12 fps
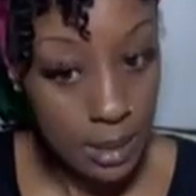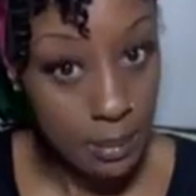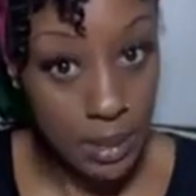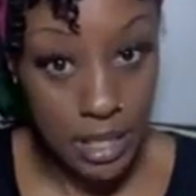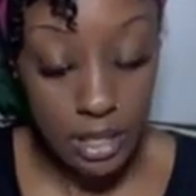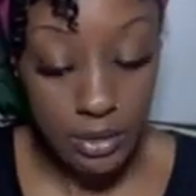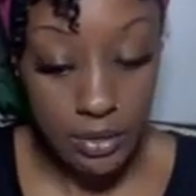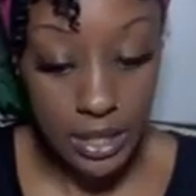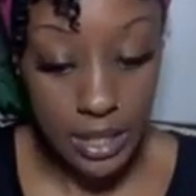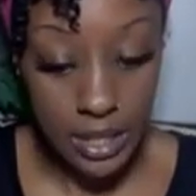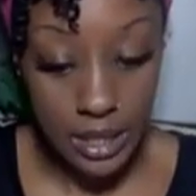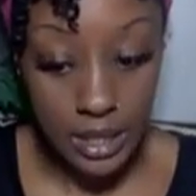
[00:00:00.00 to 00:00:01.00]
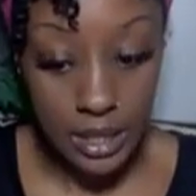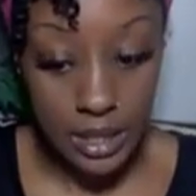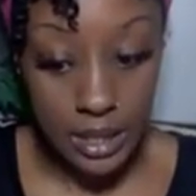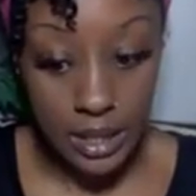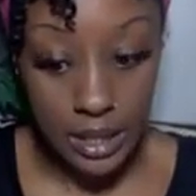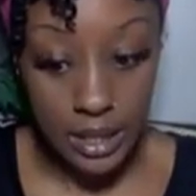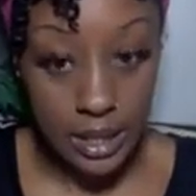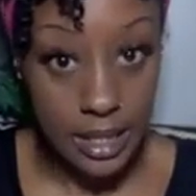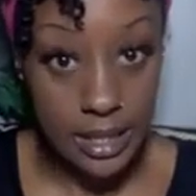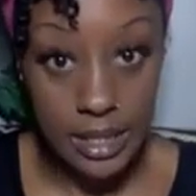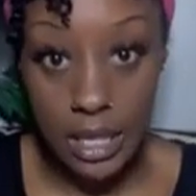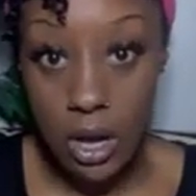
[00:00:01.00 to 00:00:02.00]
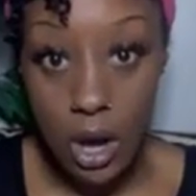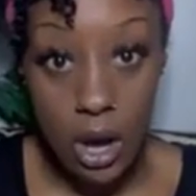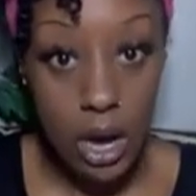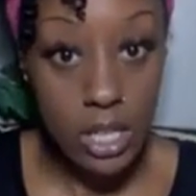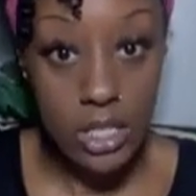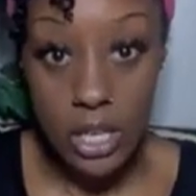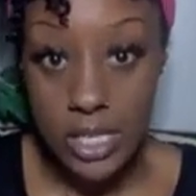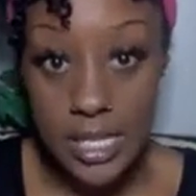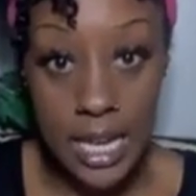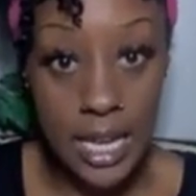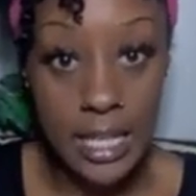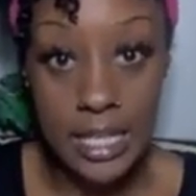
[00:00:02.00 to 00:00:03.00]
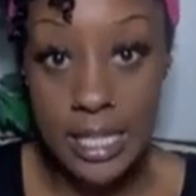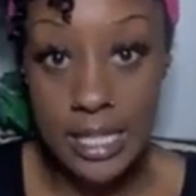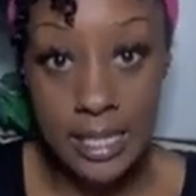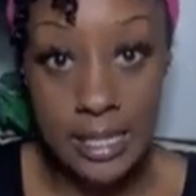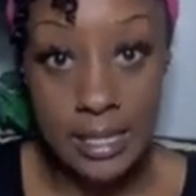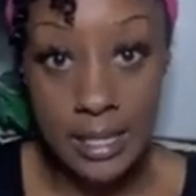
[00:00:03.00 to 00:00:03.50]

Period the cards are saying this